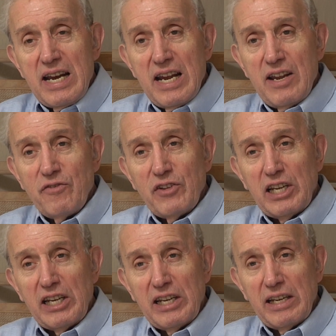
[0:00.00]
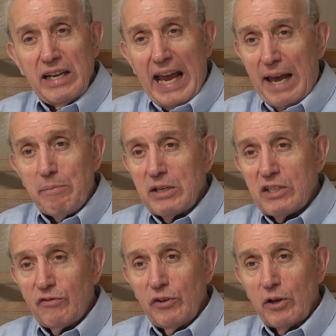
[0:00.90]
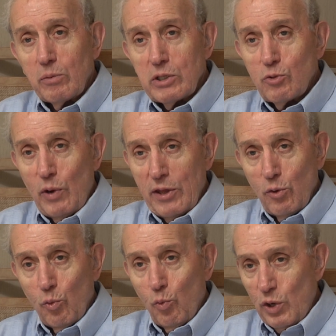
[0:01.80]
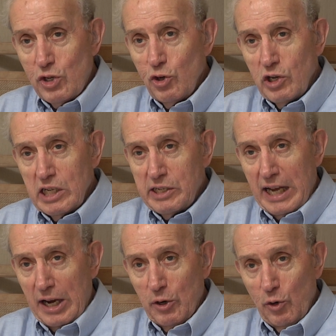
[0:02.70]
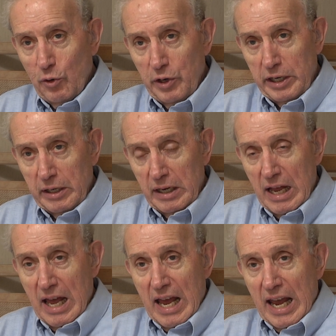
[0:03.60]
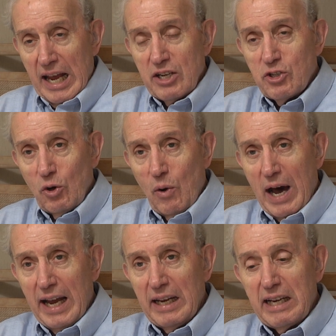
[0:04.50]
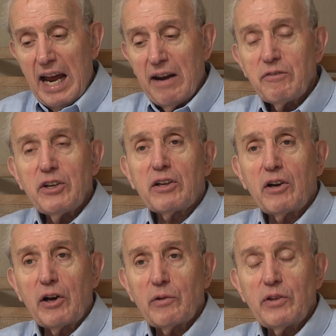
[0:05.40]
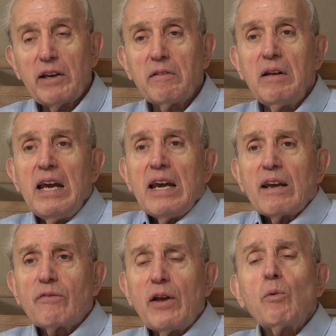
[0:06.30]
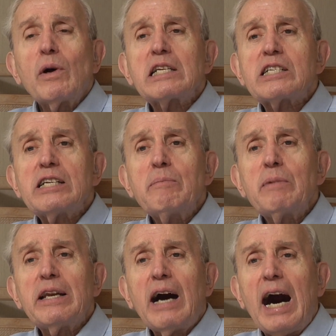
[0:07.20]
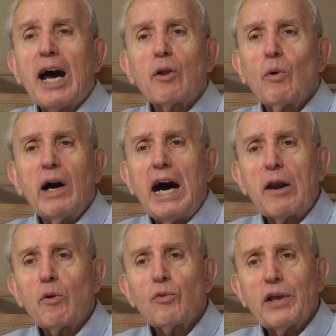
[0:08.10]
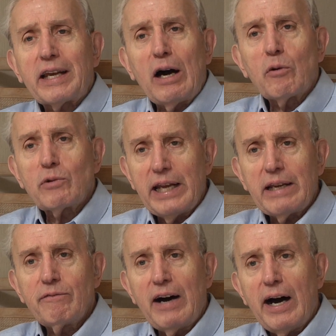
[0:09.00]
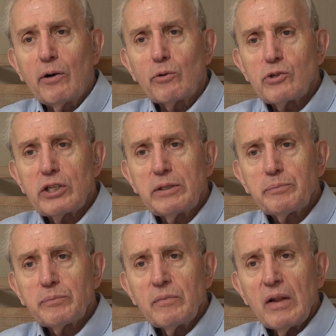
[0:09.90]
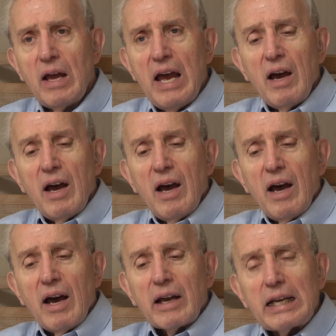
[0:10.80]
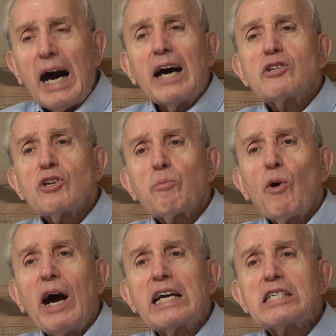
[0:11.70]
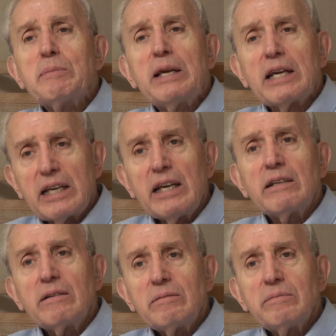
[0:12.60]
and the atmosphere was rather rigid as I heard it. And so I kind of declared that if they want to send me to Ottawa, I don't think I'll take vows. God surprised me again.